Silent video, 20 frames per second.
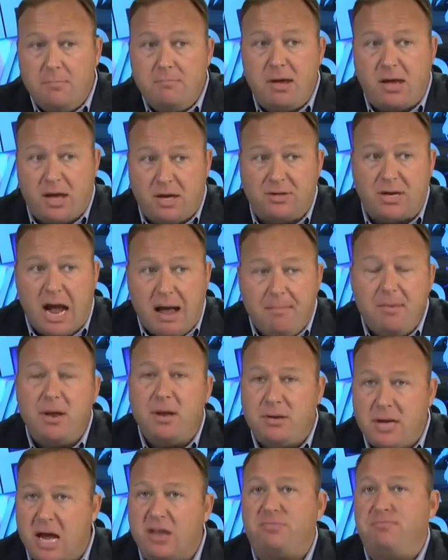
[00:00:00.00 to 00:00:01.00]
Because I'm in
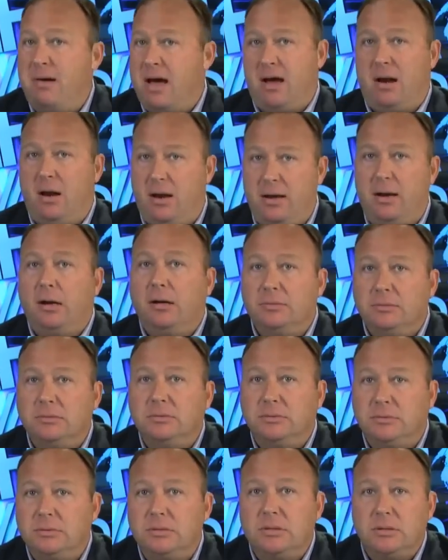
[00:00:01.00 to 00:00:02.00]
a death battle here.
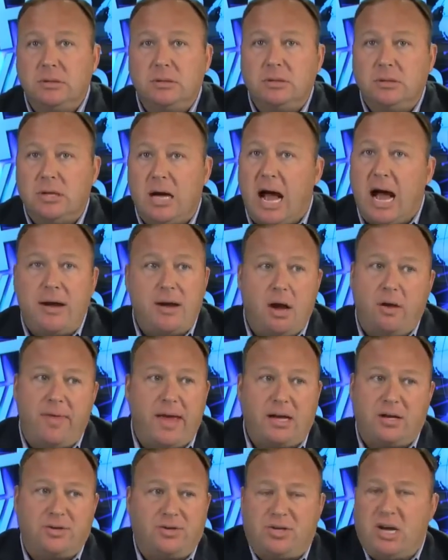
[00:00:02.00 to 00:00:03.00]
I know
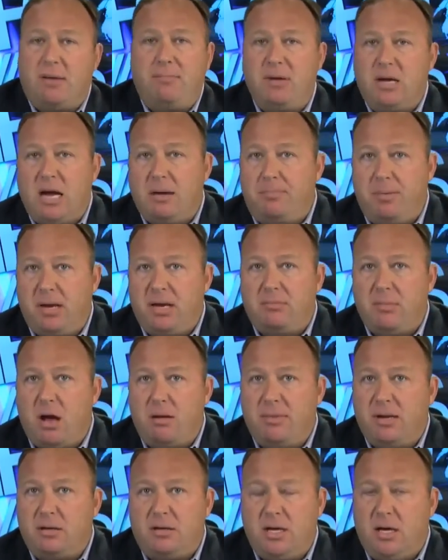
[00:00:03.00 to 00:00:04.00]
they could set me up any
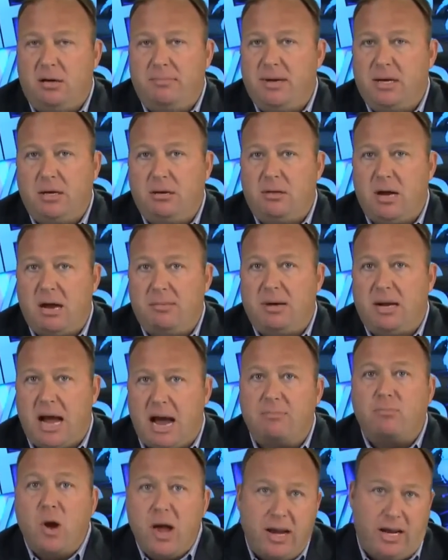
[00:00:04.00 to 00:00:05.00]
moment, kill me, you name it.
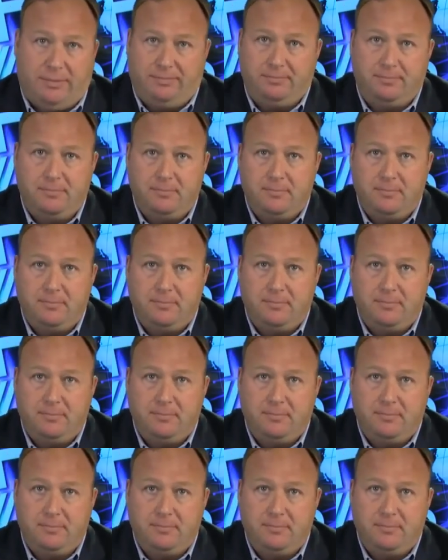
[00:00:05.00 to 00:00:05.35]
I'm ready.